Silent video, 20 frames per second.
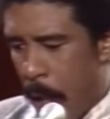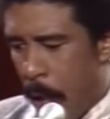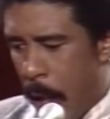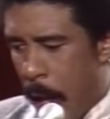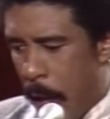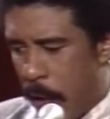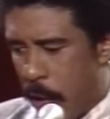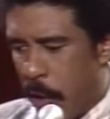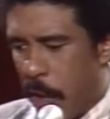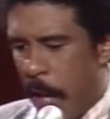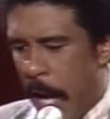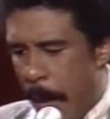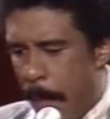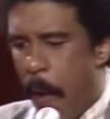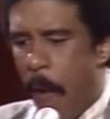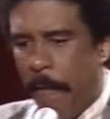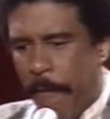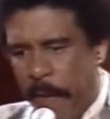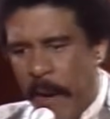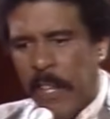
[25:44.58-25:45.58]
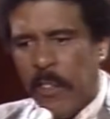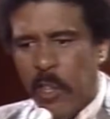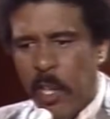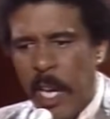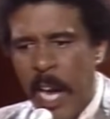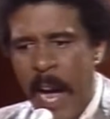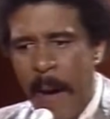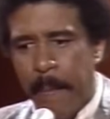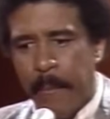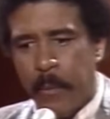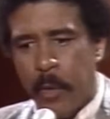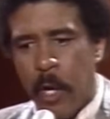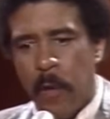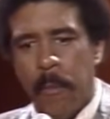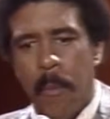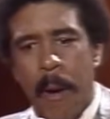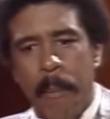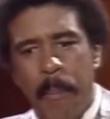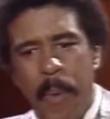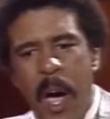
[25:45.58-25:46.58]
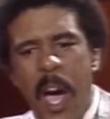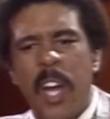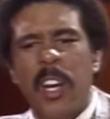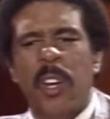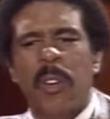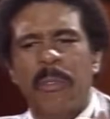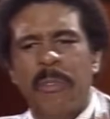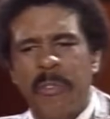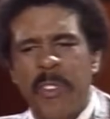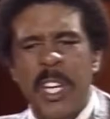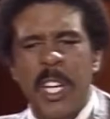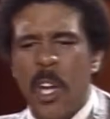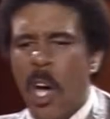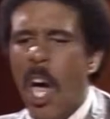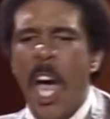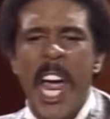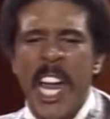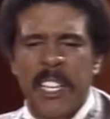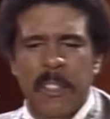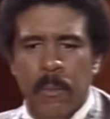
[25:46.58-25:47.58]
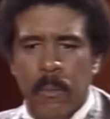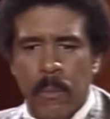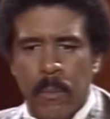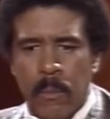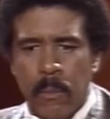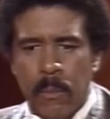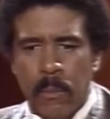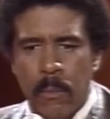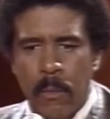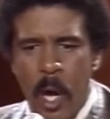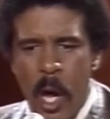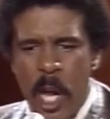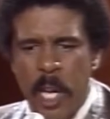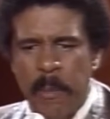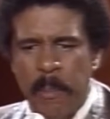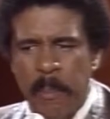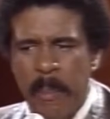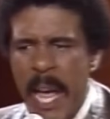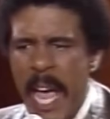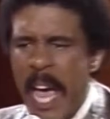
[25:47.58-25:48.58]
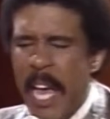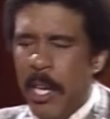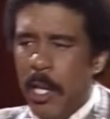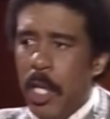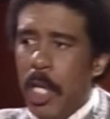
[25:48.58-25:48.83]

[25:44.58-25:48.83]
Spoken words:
And she said, I'm gonna fix it up, because my partner's feet hurting bad.